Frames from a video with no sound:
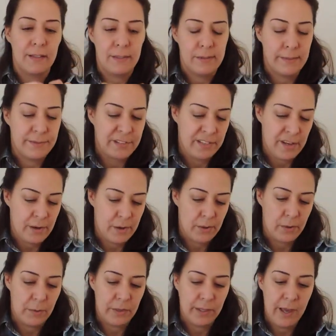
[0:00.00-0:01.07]

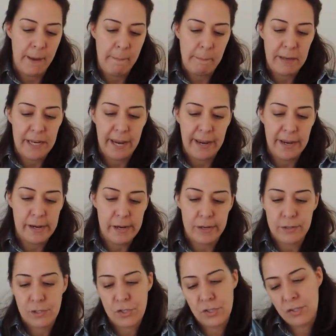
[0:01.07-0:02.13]
So the company
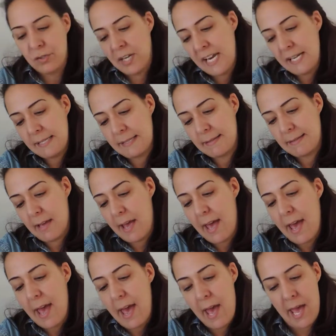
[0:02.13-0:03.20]
Streets
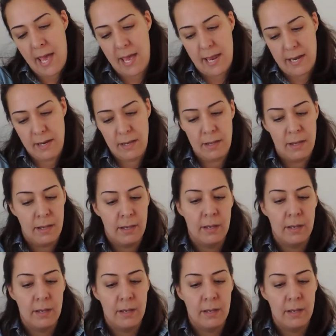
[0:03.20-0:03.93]
Ahead